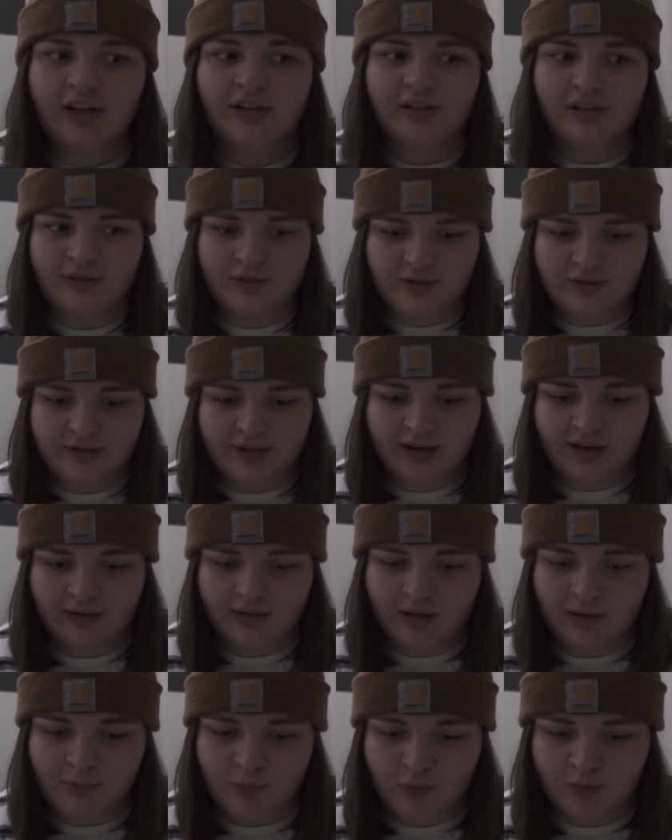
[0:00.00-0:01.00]
understand a
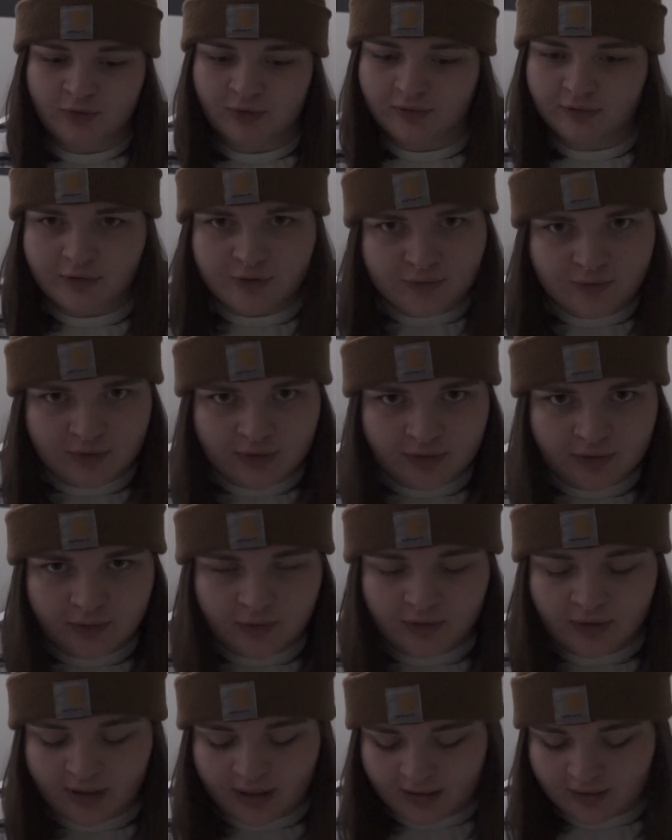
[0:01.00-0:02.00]
lot more in the grocery
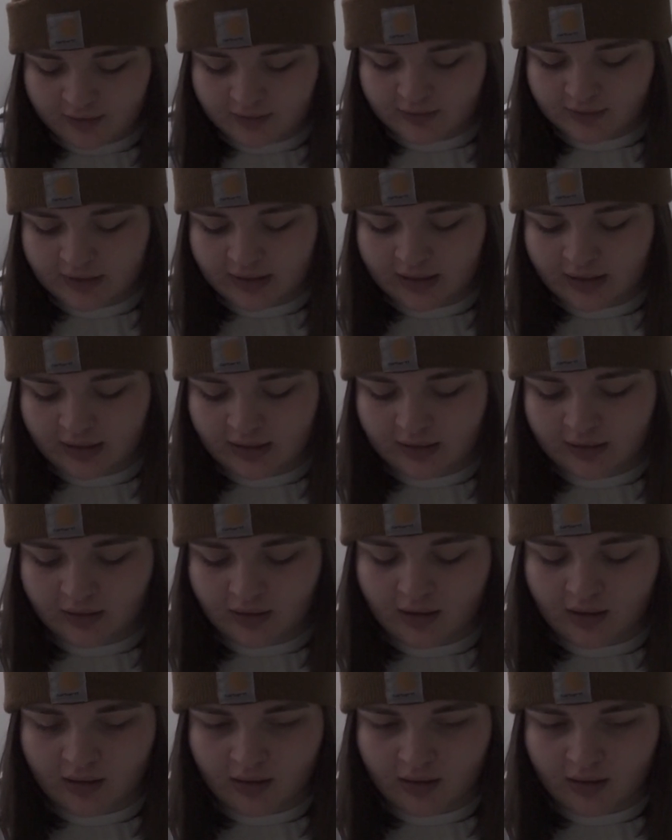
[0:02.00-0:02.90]
store, understand